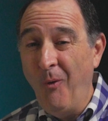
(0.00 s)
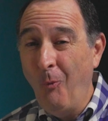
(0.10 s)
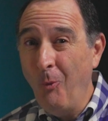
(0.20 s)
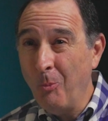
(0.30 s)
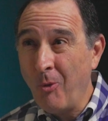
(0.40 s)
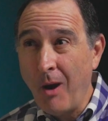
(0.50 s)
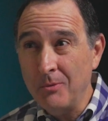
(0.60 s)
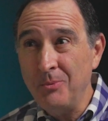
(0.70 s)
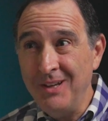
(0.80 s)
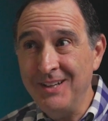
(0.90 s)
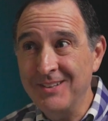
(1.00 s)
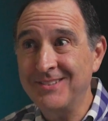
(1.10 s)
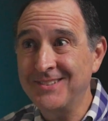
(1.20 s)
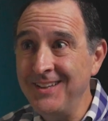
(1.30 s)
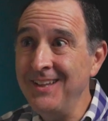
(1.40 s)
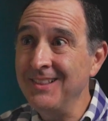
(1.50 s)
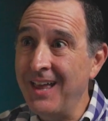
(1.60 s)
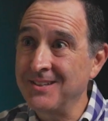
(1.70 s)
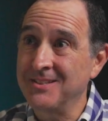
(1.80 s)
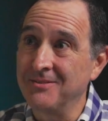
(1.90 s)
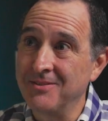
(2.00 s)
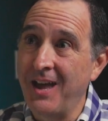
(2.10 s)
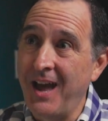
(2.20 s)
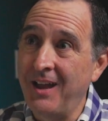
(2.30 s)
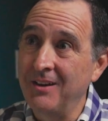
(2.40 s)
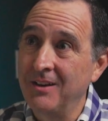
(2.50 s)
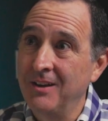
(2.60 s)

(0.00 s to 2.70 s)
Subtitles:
we're probably going to see less of that.